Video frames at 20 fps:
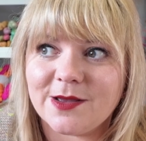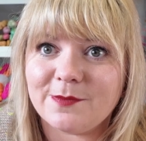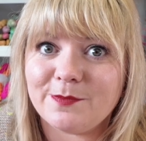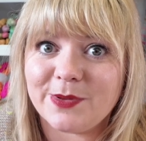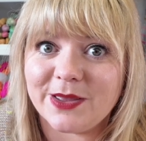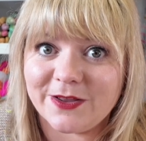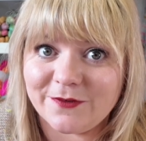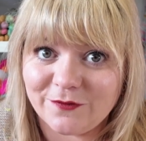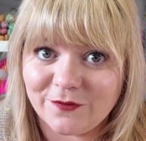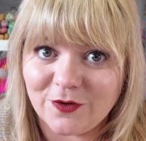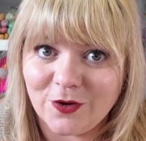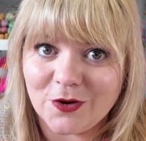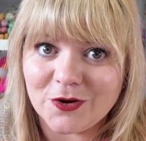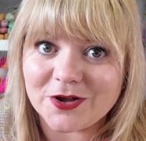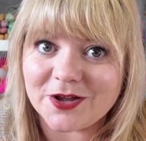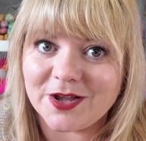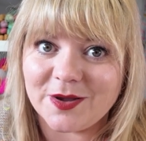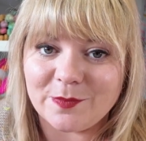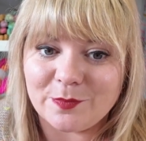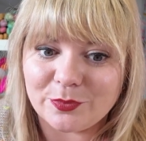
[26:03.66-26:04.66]
Big Flock
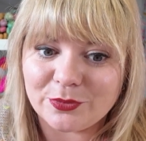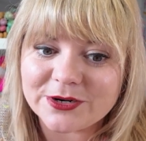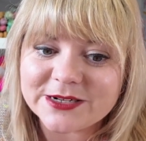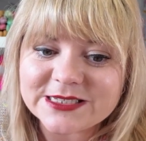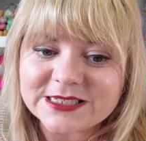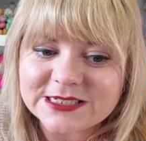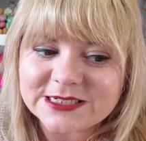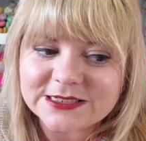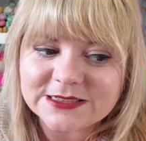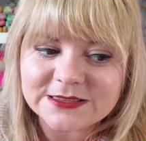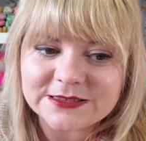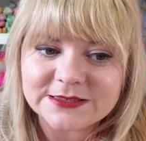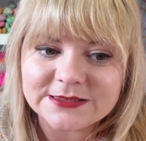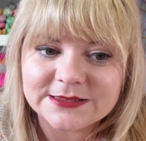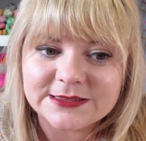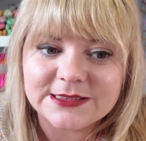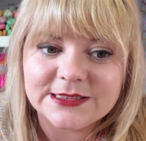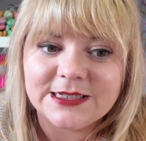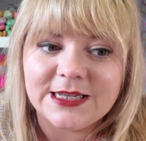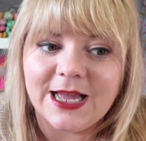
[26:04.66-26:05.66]
at Bristol.
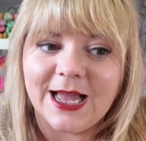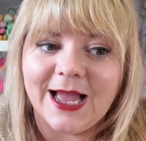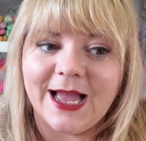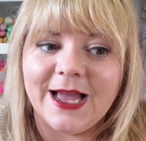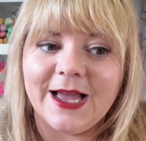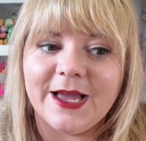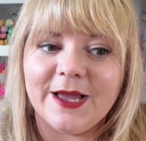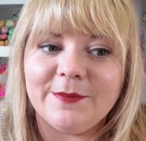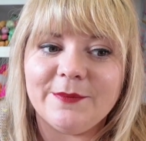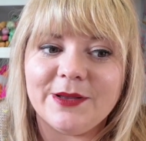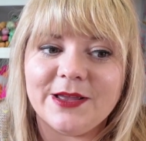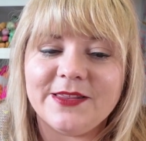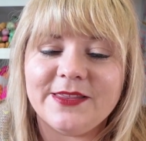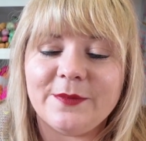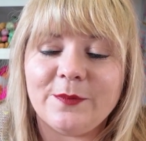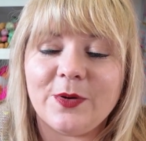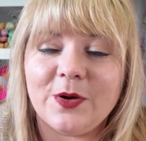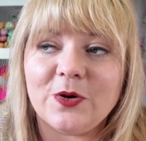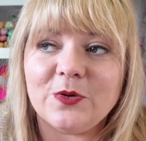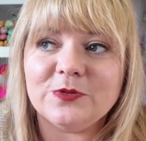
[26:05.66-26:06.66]
And then
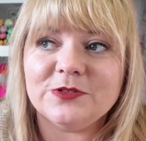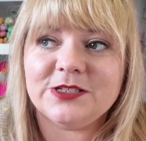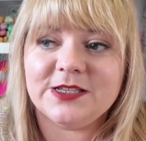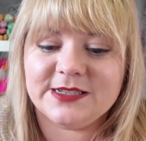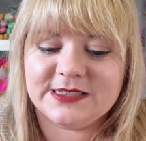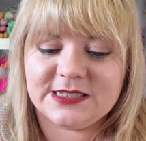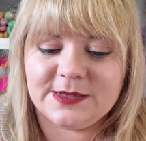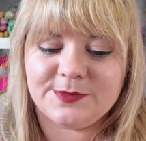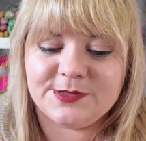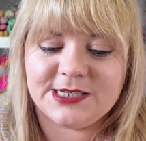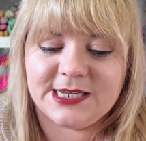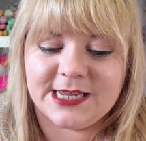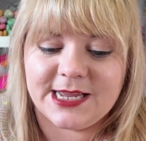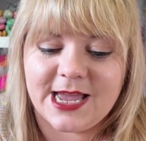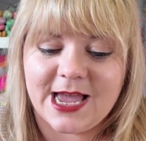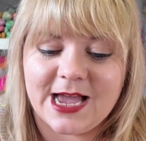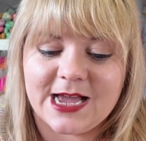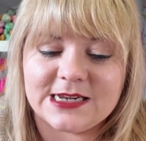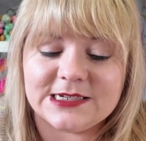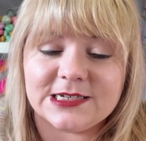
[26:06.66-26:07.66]
we're also exhibiting
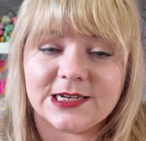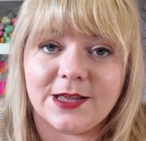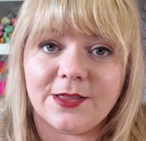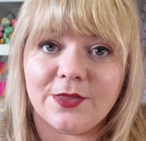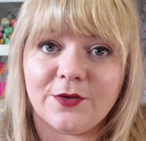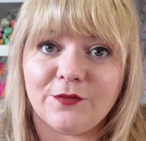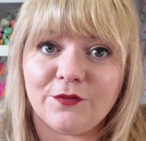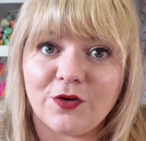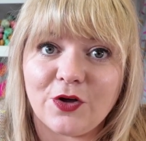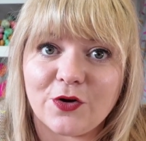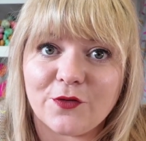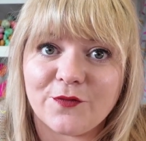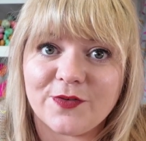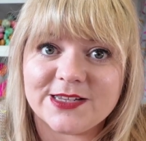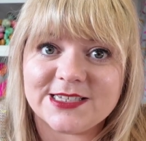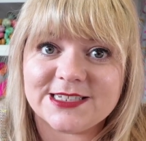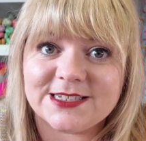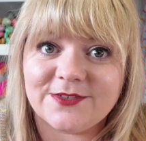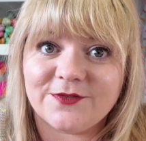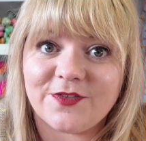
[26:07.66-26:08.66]
at the Flock
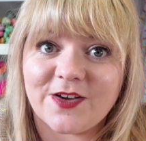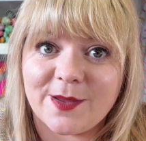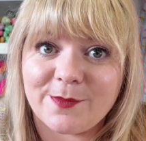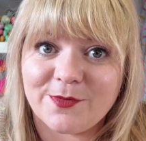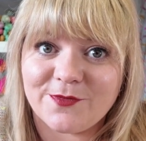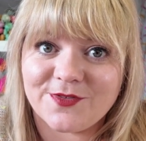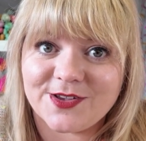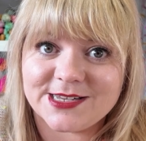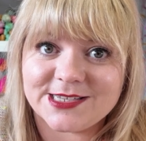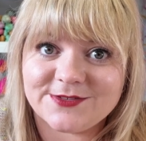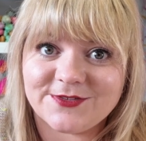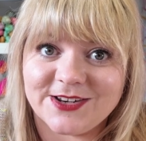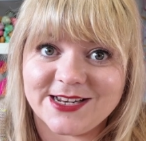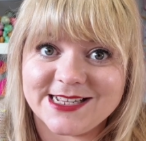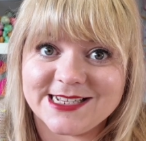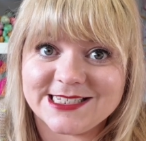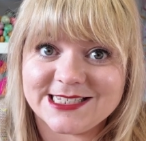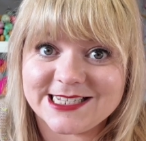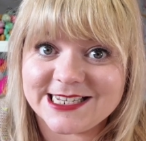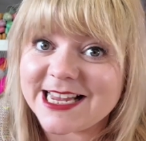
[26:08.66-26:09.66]
Fibre Festival
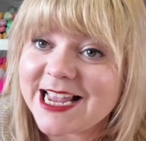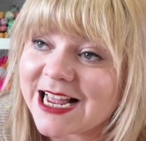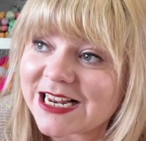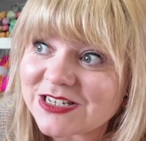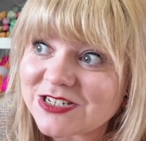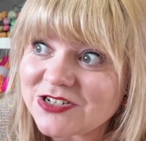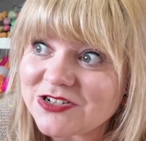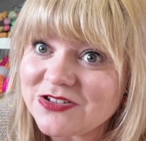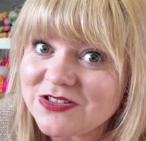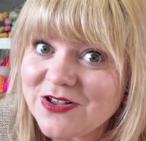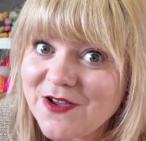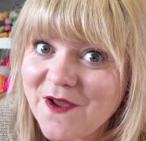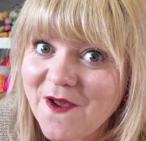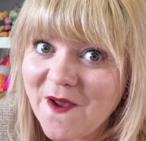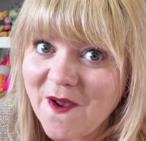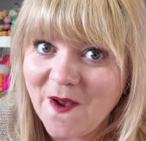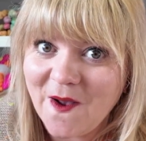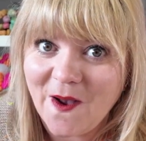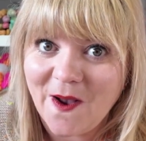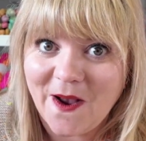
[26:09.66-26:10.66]
in Seattle.
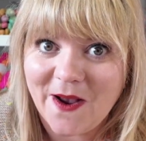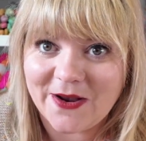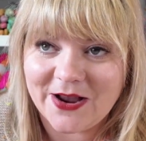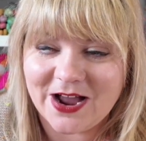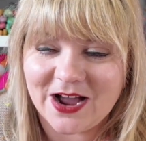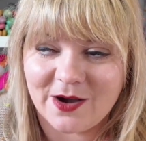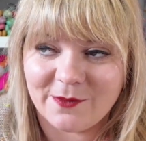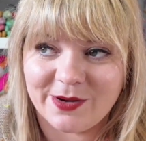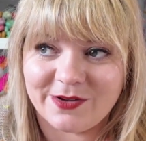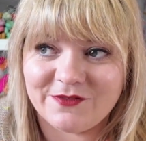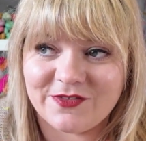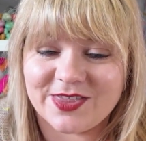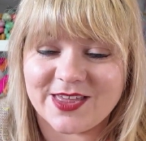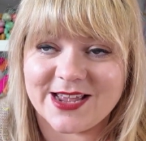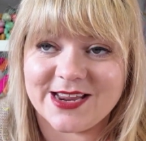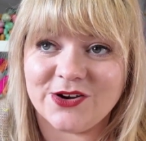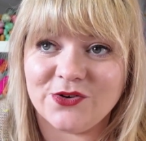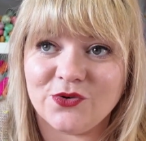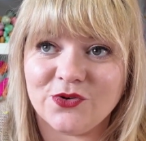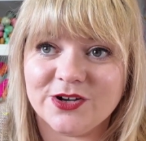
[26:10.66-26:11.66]
Can't wait for that
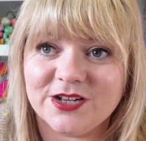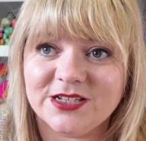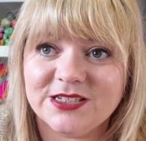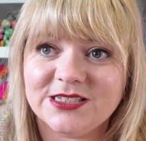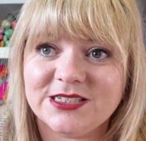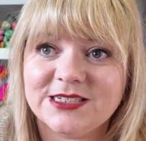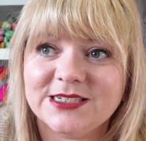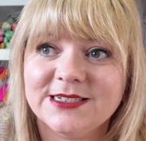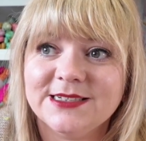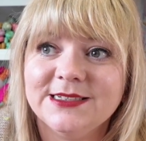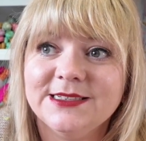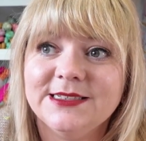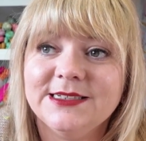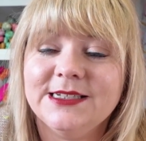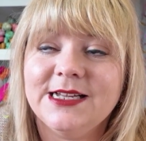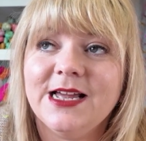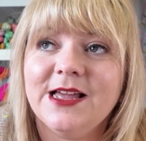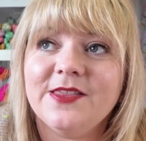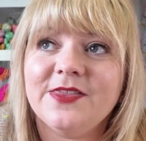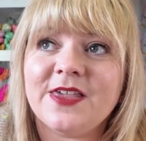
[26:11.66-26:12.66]
in August.
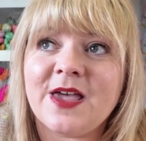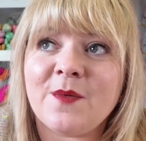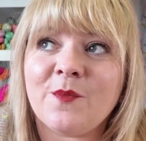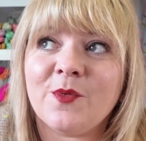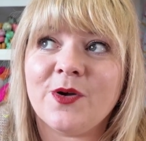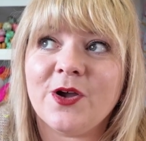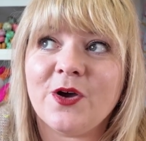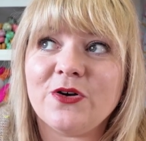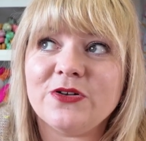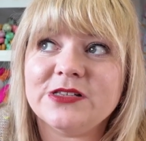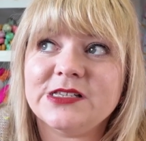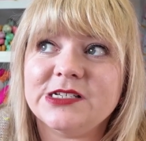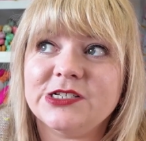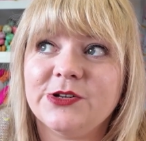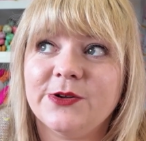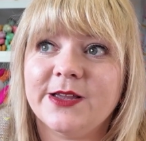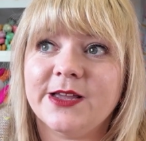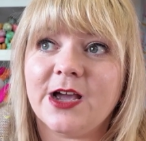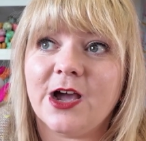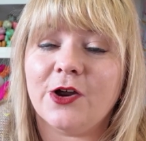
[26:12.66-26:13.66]
Then we're also
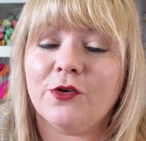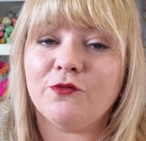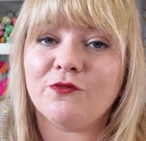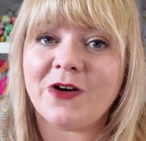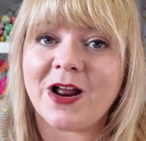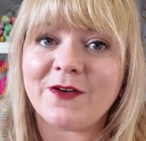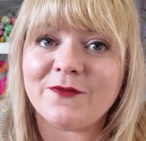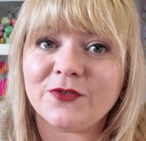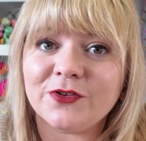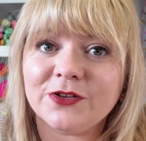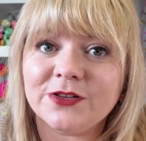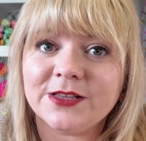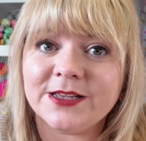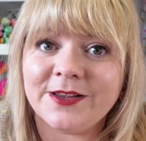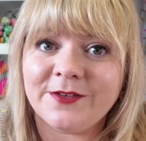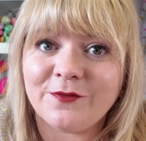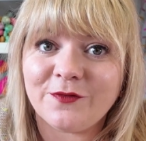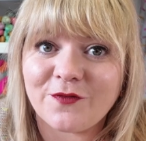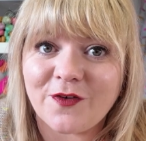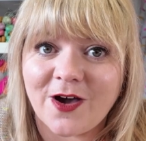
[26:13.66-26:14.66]
doing Unravel
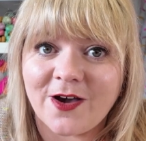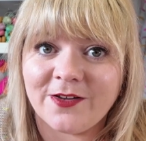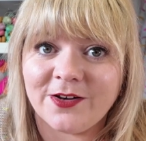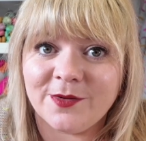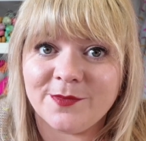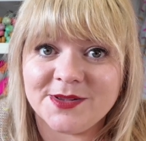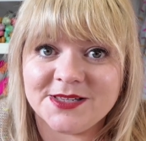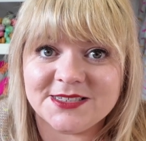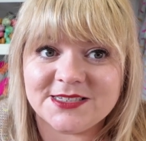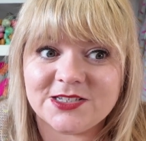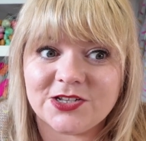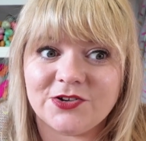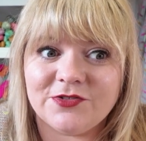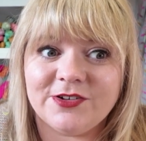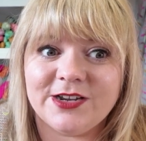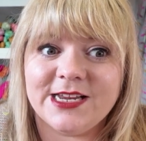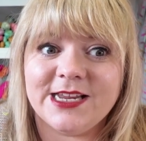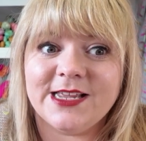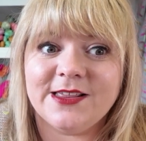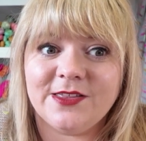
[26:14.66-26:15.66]
in Farnham in
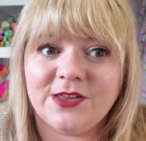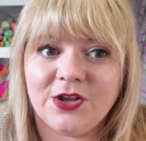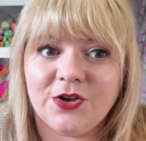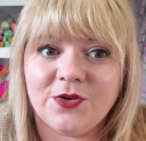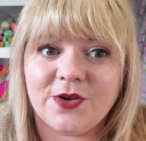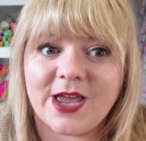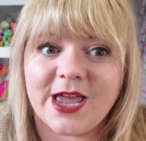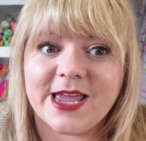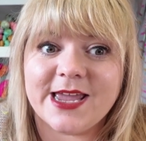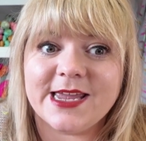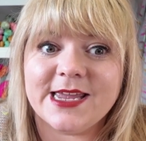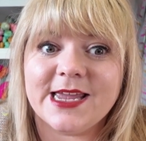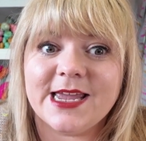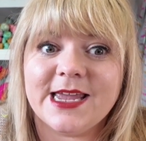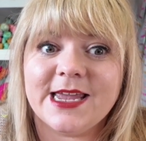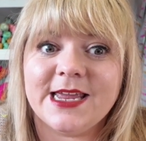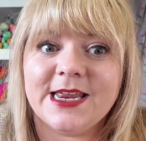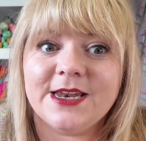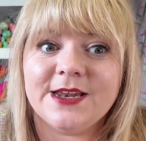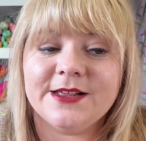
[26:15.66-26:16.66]
Surrey in the UK
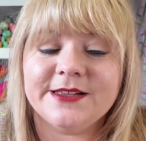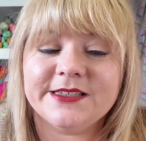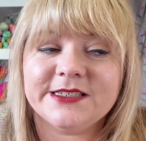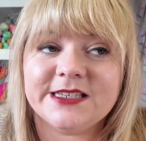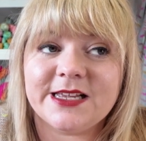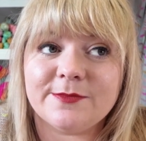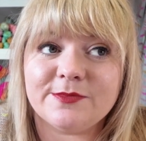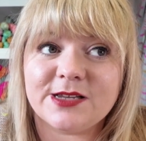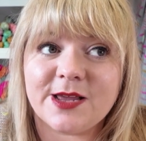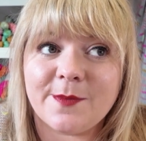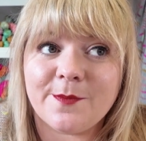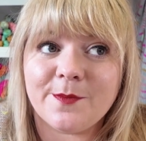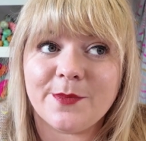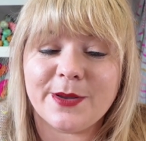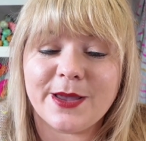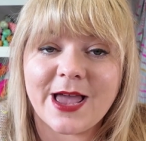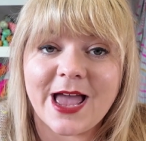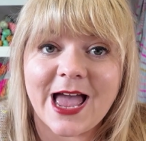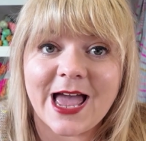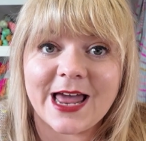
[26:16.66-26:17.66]
in
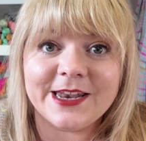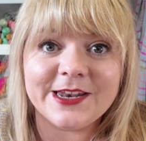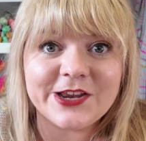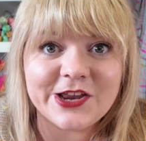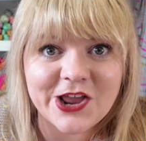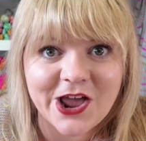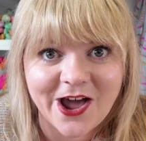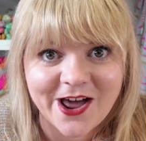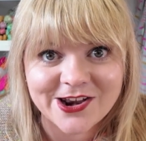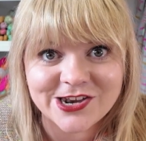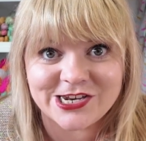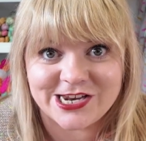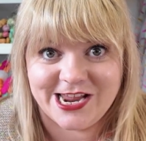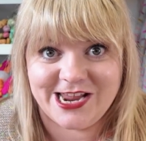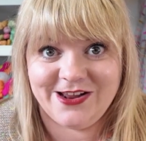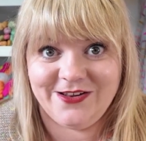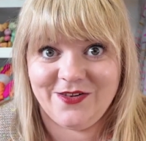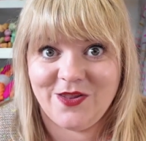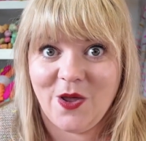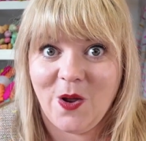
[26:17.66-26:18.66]
September, and
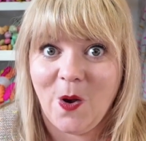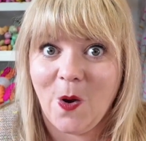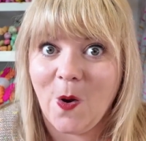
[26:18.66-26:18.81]
Yarndale.